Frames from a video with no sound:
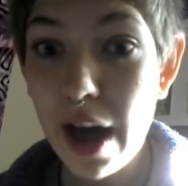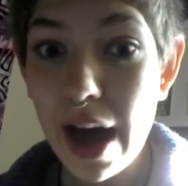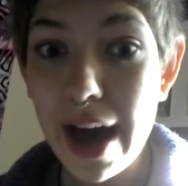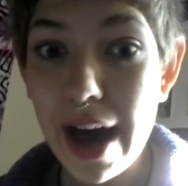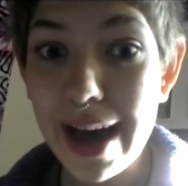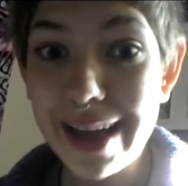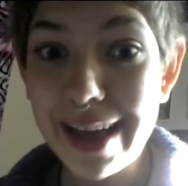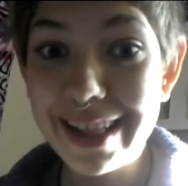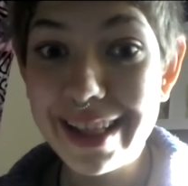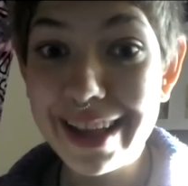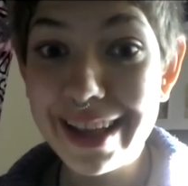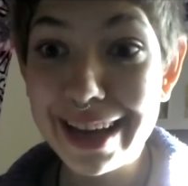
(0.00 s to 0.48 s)

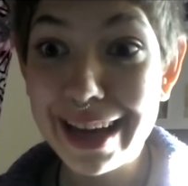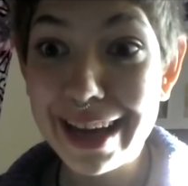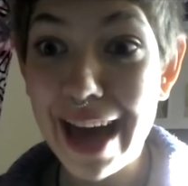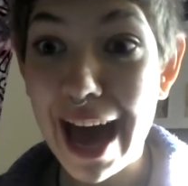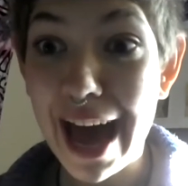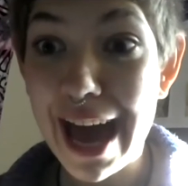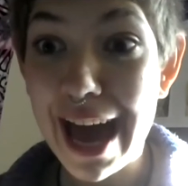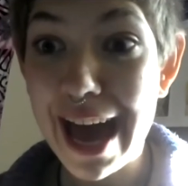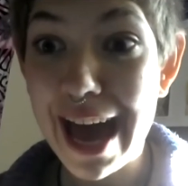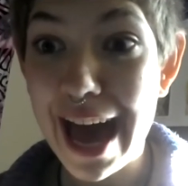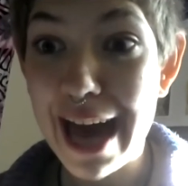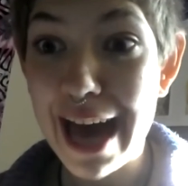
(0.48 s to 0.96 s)
i like i
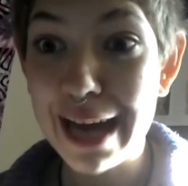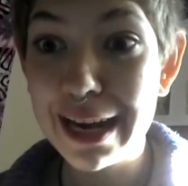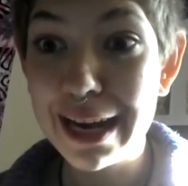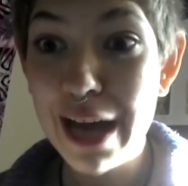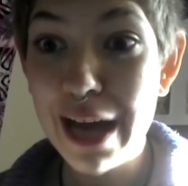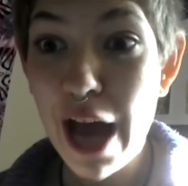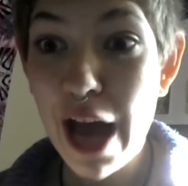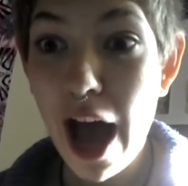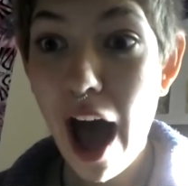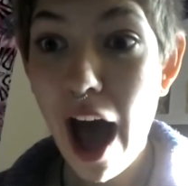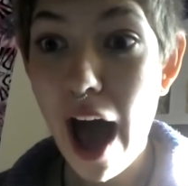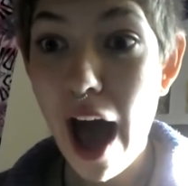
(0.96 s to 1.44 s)
had
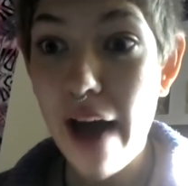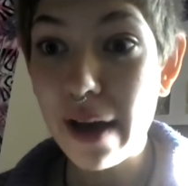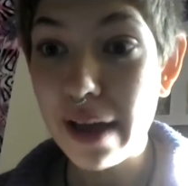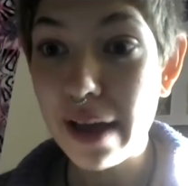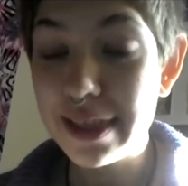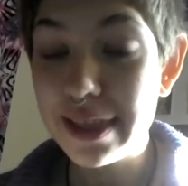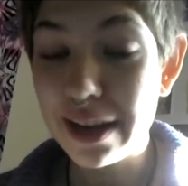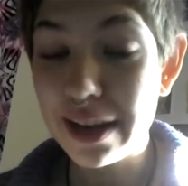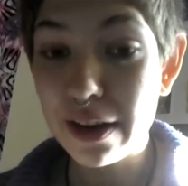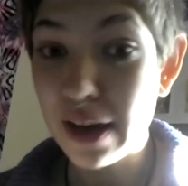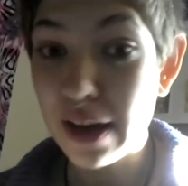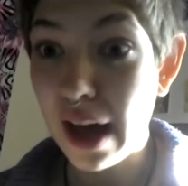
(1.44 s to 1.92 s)
i and
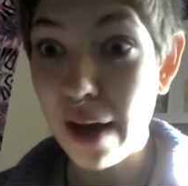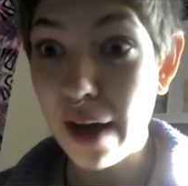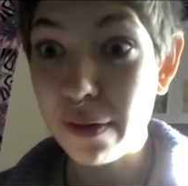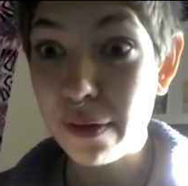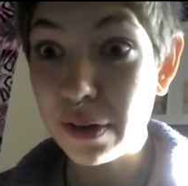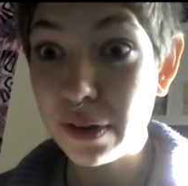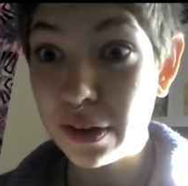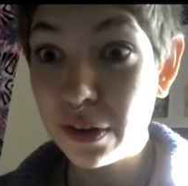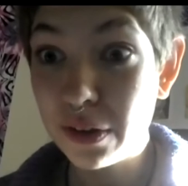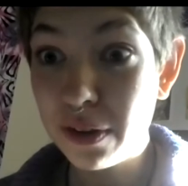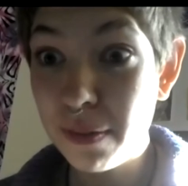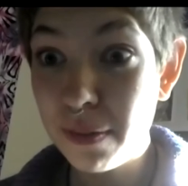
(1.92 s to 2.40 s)
then i'm
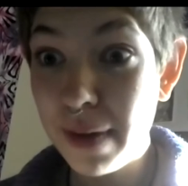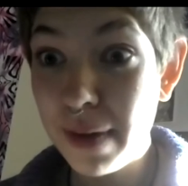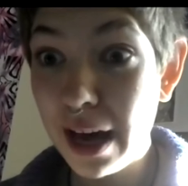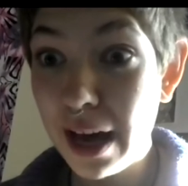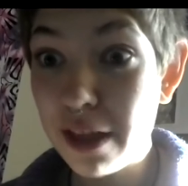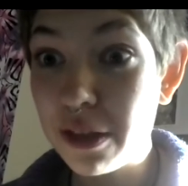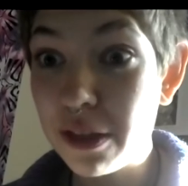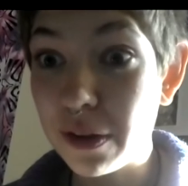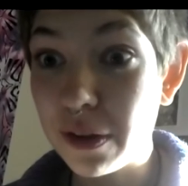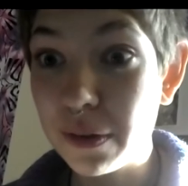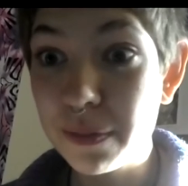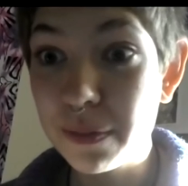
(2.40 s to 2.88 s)
gonna go to the
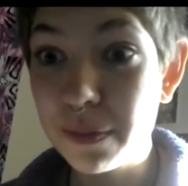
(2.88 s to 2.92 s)
bathroom